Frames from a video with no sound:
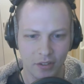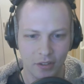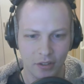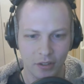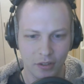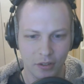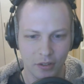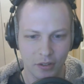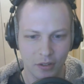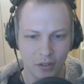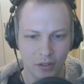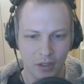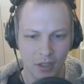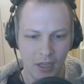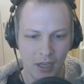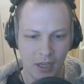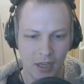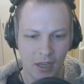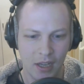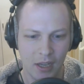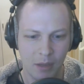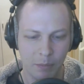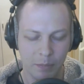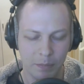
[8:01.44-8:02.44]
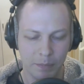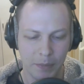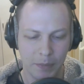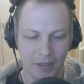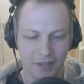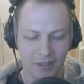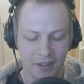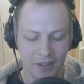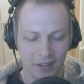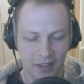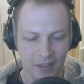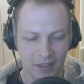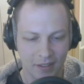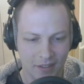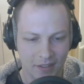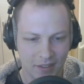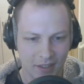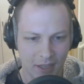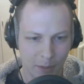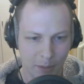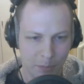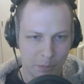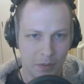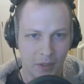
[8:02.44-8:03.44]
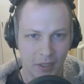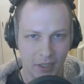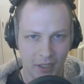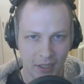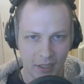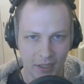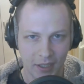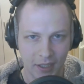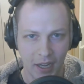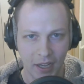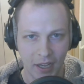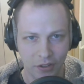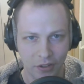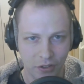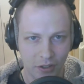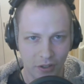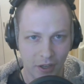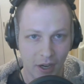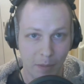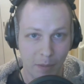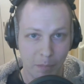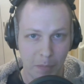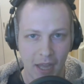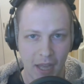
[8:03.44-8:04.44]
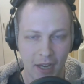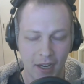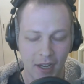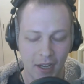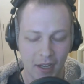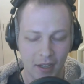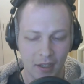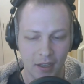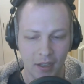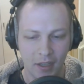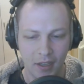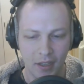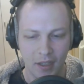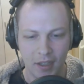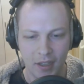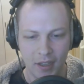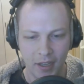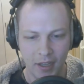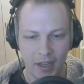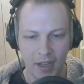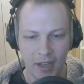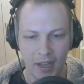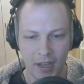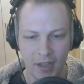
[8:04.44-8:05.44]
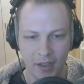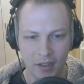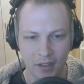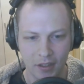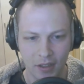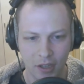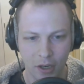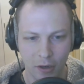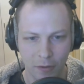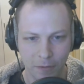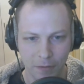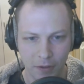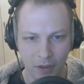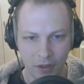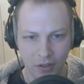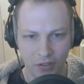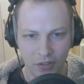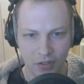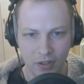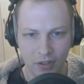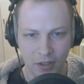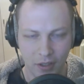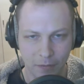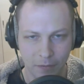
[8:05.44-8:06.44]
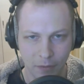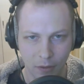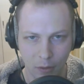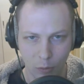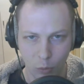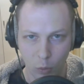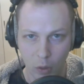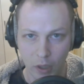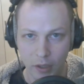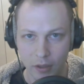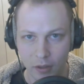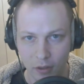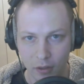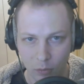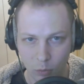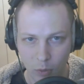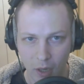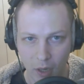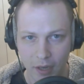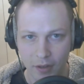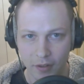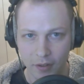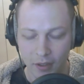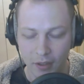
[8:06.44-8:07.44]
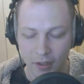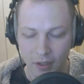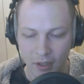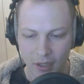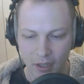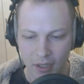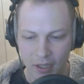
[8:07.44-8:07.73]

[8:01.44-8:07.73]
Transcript: to basically skip, get an extra mana, and go first for 1 round.